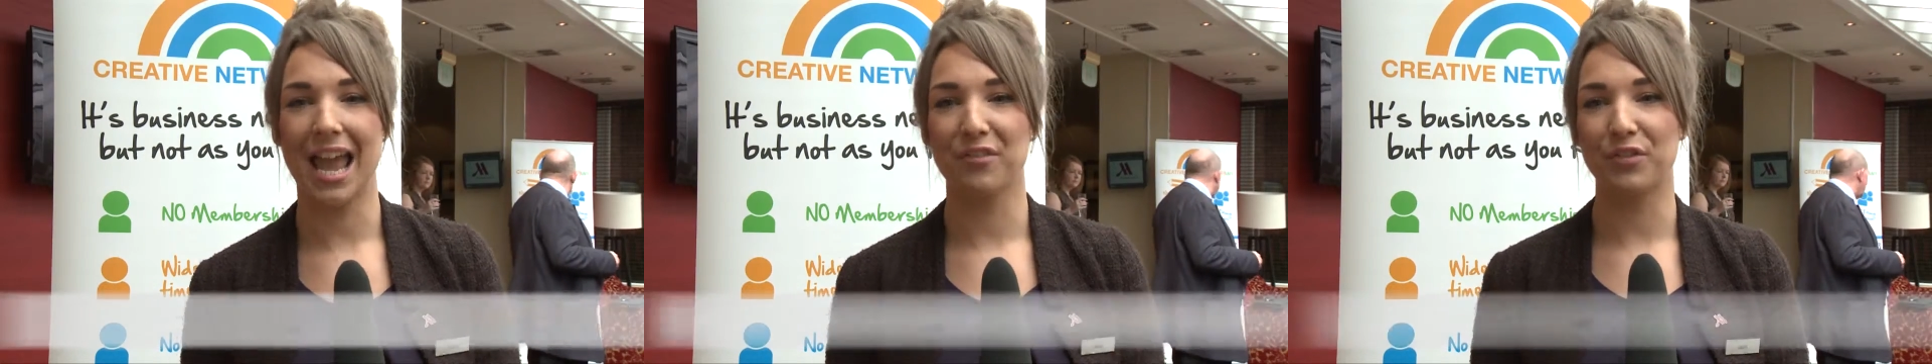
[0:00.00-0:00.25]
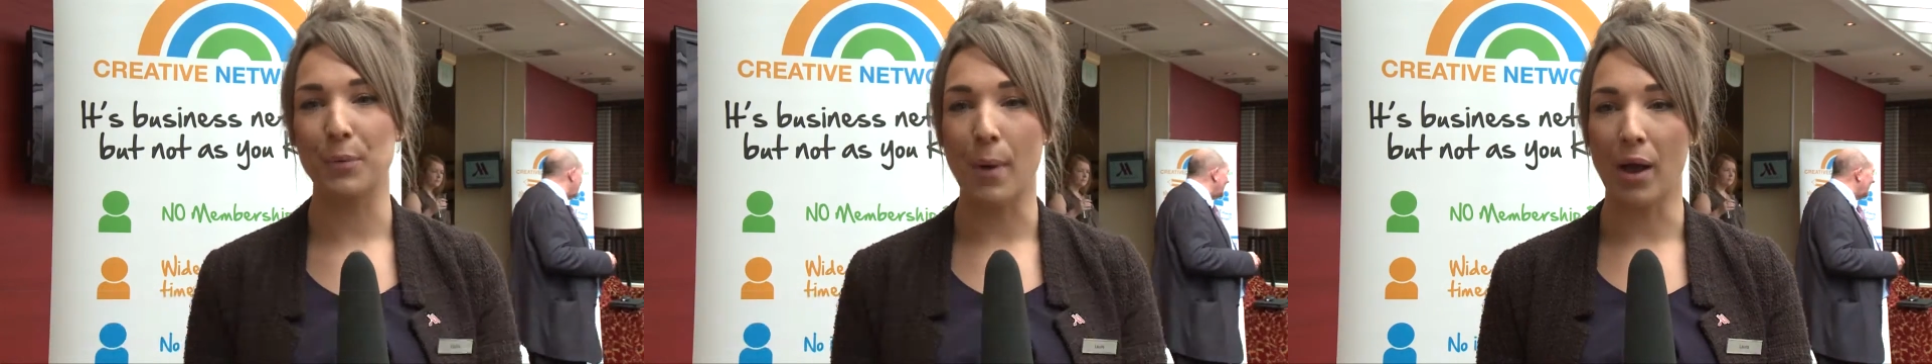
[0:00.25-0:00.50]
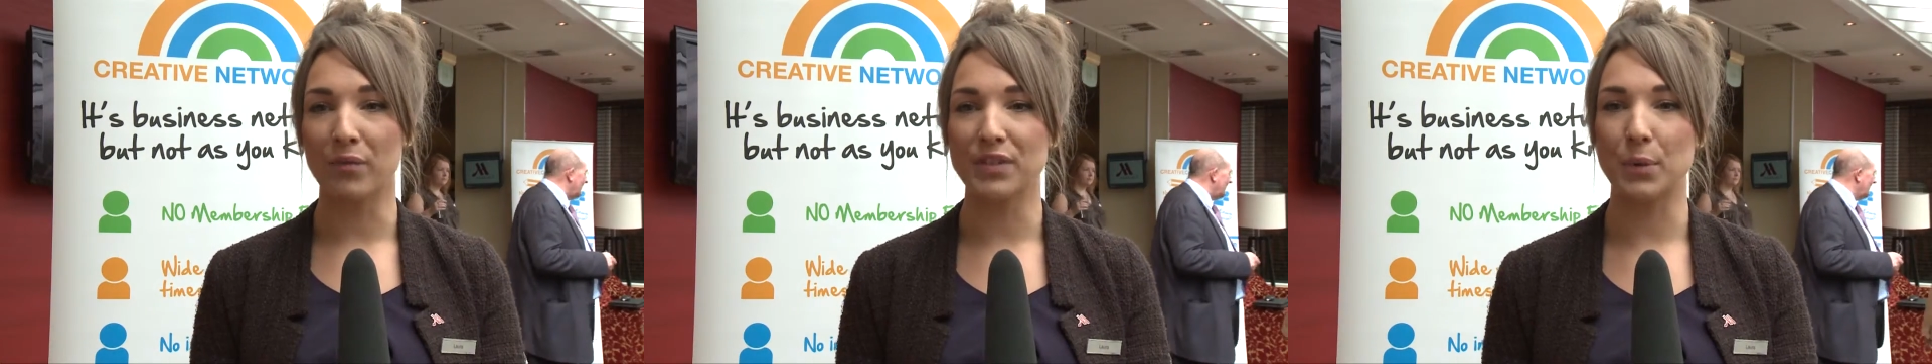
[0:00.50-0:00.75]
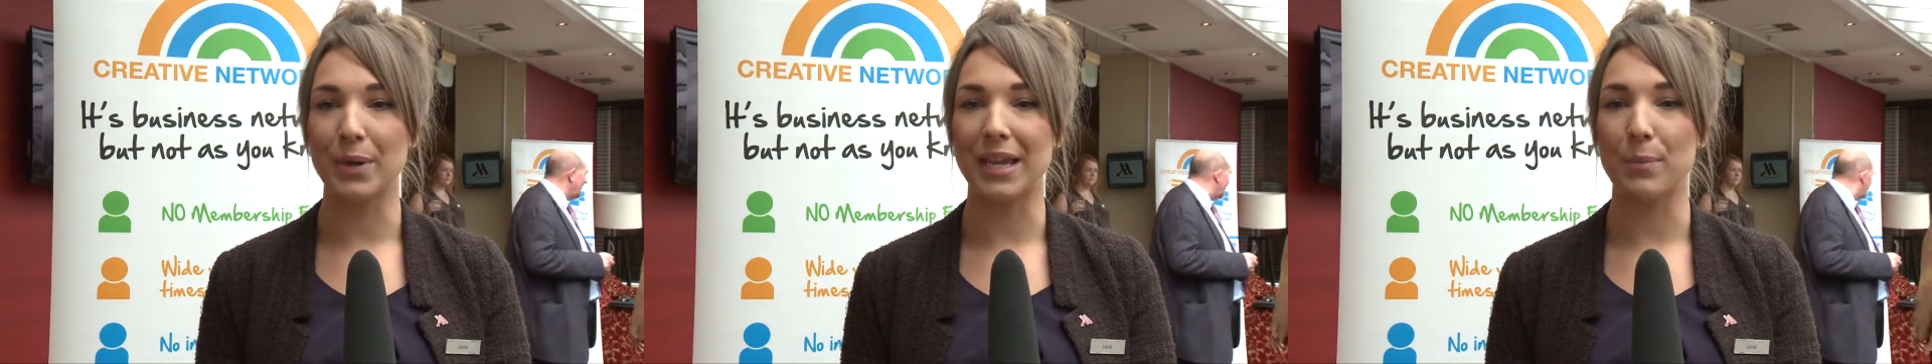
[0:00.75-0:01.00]
every month
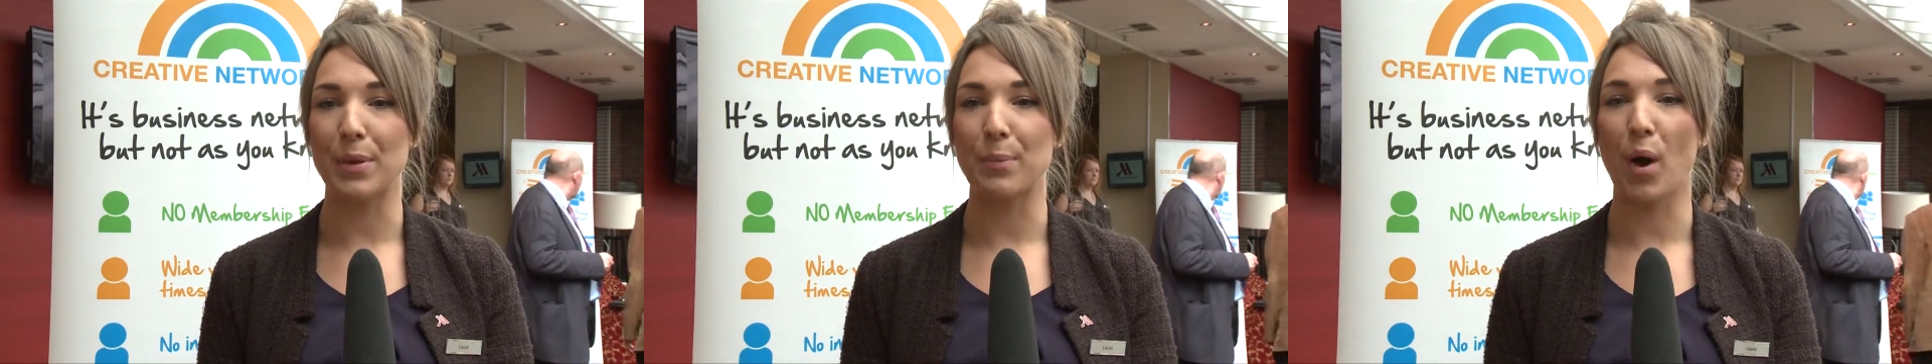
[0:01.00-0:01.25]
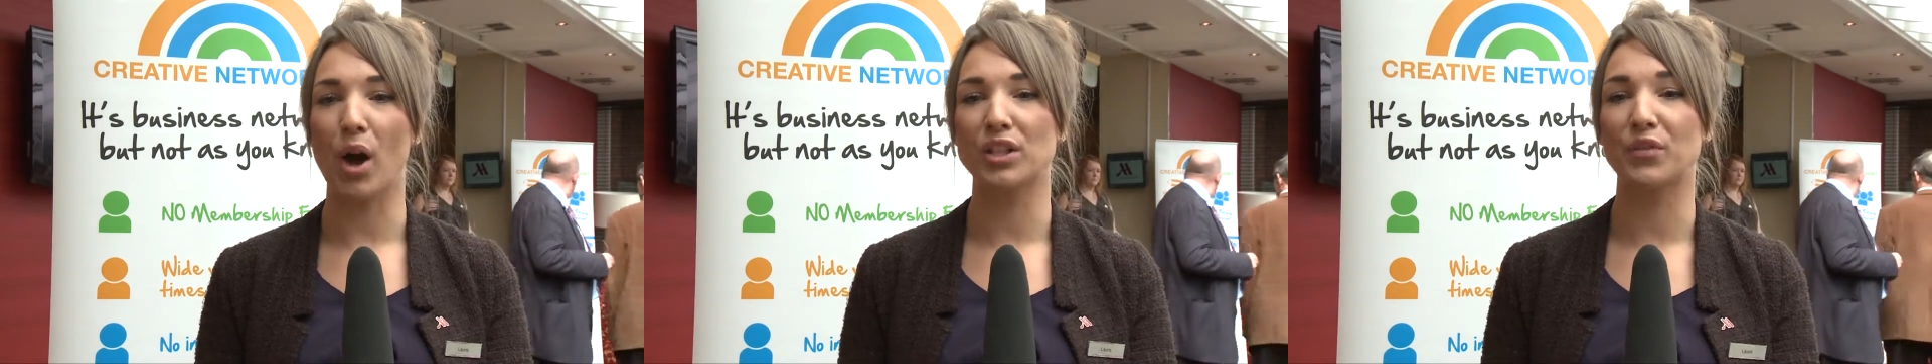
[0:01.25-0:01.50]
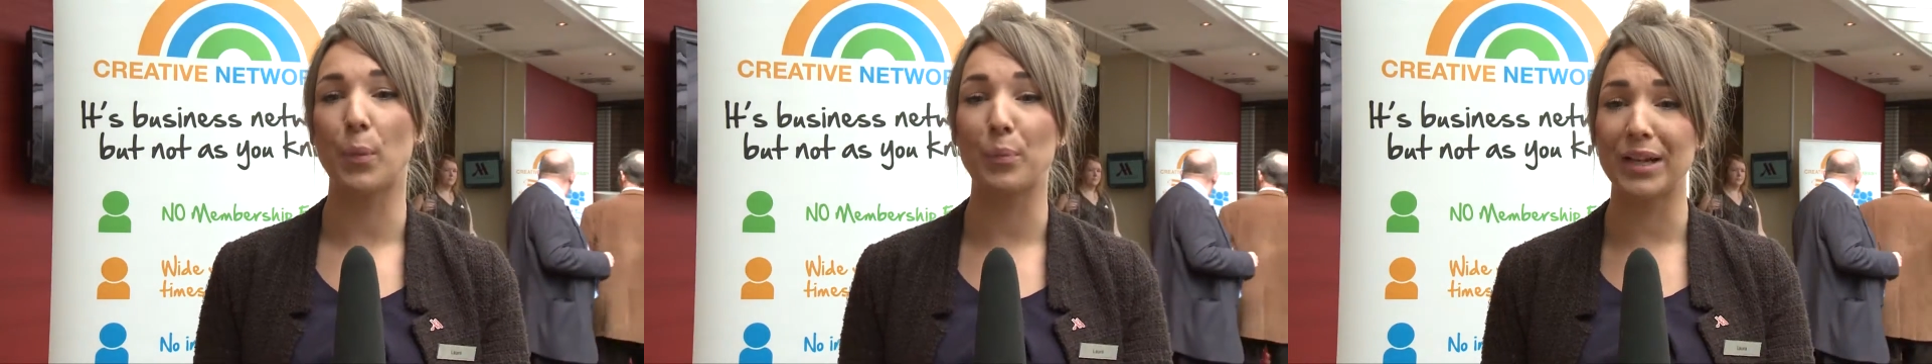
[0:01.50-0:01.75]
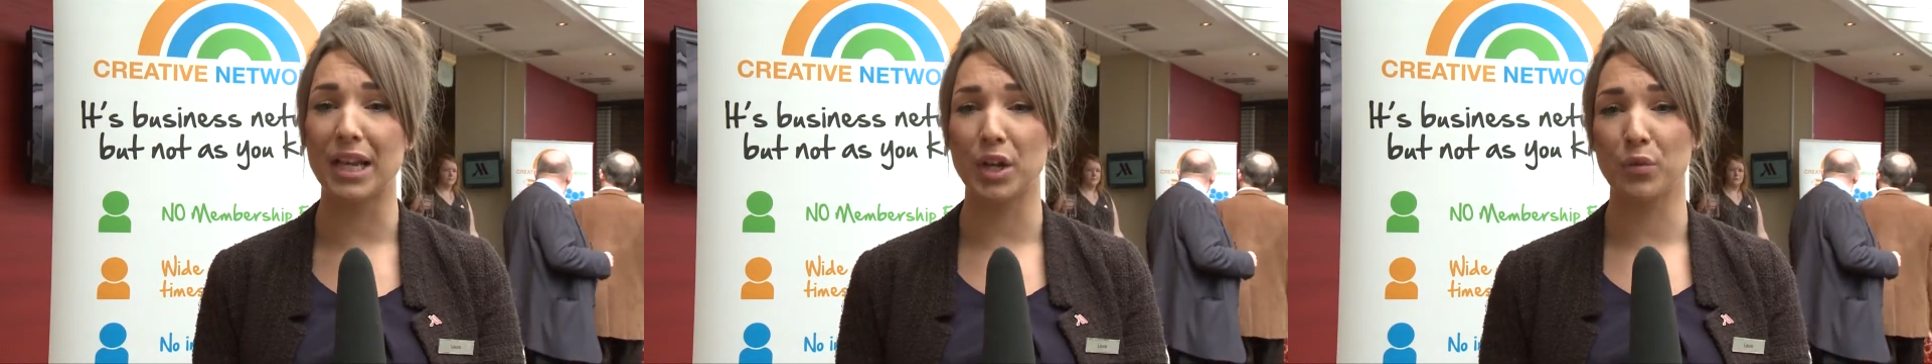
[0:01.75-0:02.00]
so we can be part of a
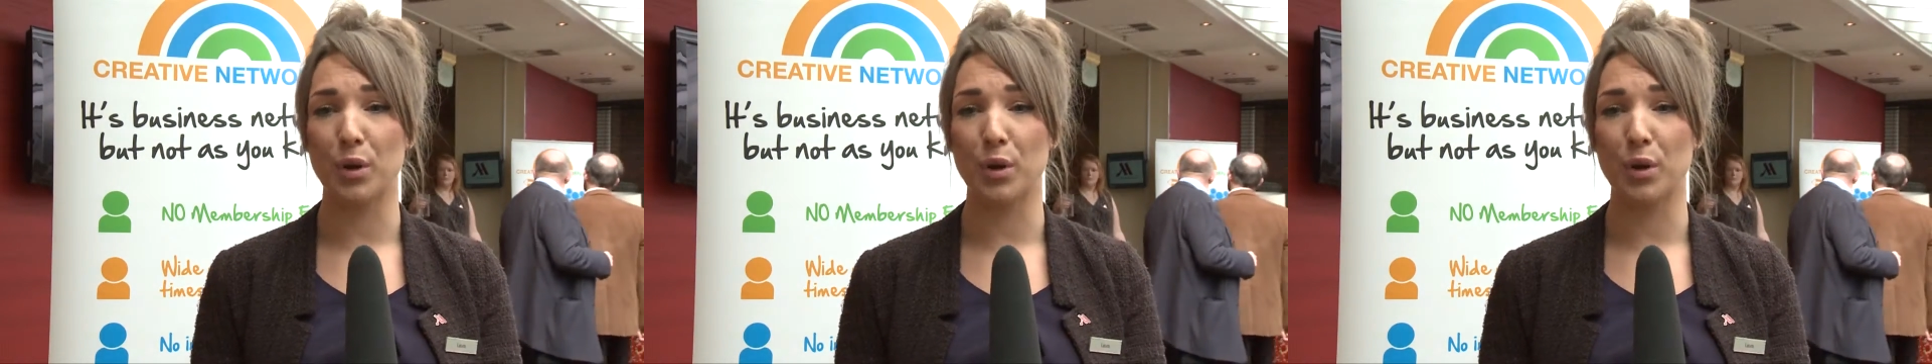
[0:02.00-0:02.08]
brilliant